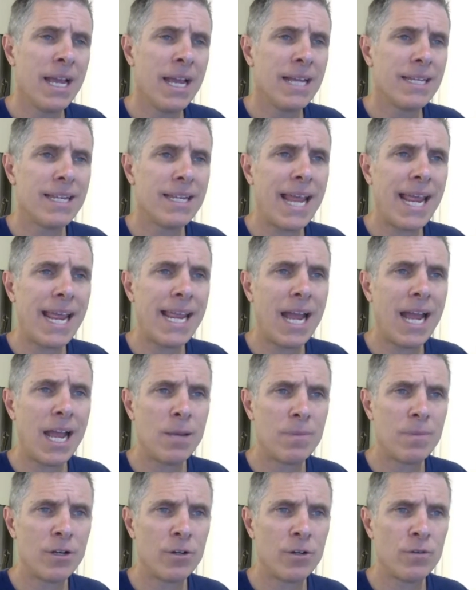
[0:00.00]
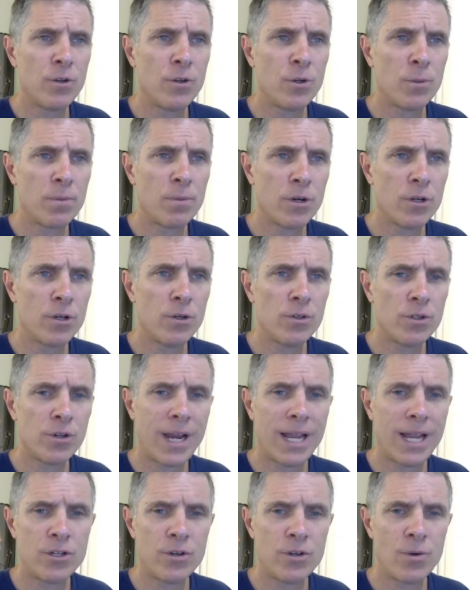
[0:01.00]
Today, I am interviewing producer
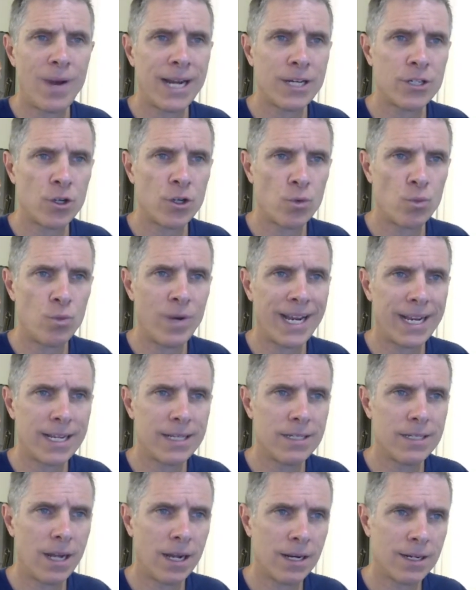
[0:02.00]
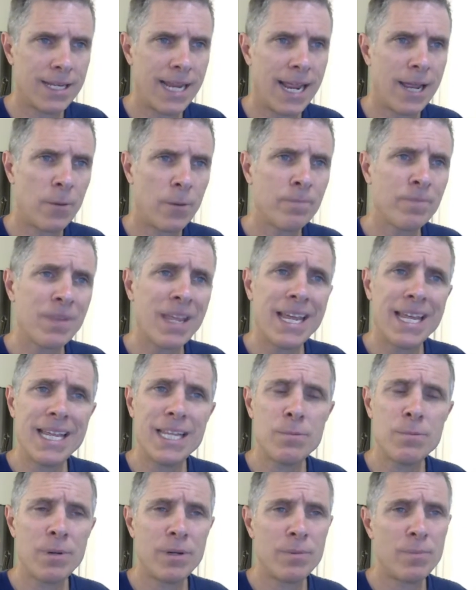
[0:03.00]
and director Rick Dugdale. He's
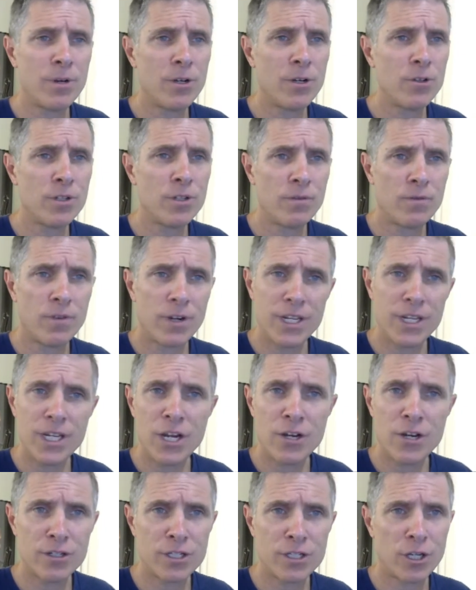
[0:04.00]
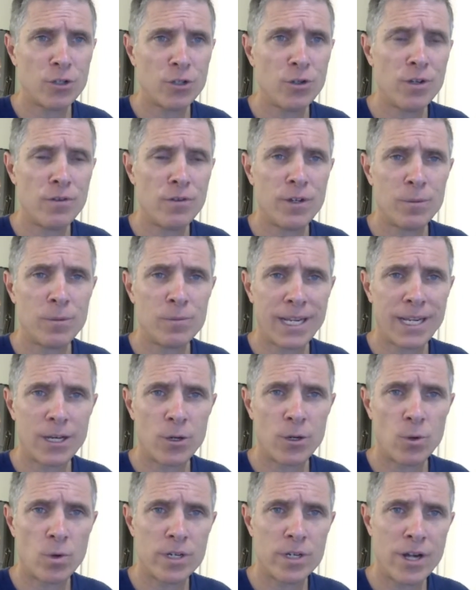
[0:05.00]
been producing for years, including films like An
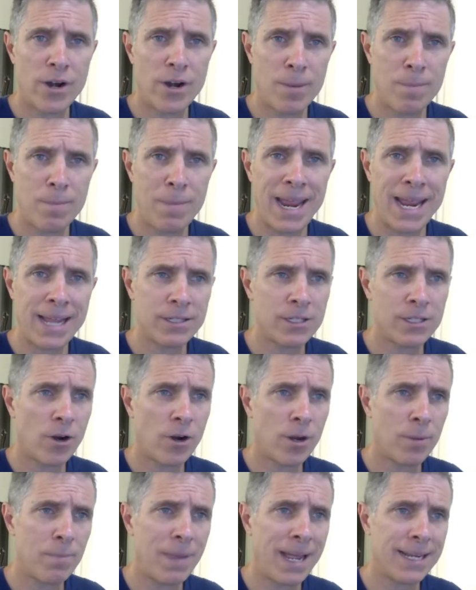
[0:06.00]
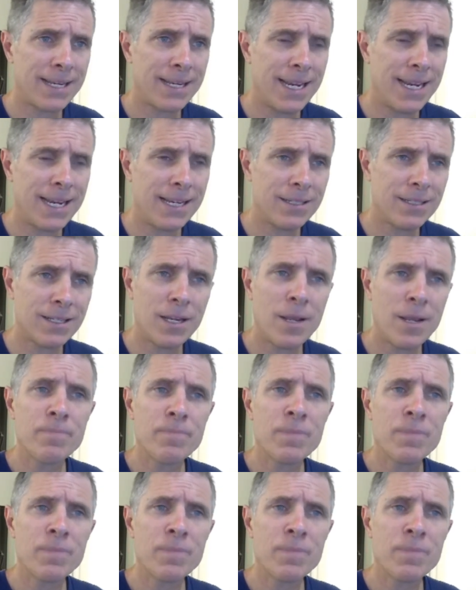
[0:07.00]
Ordinary Man, starring Ben Kingsley.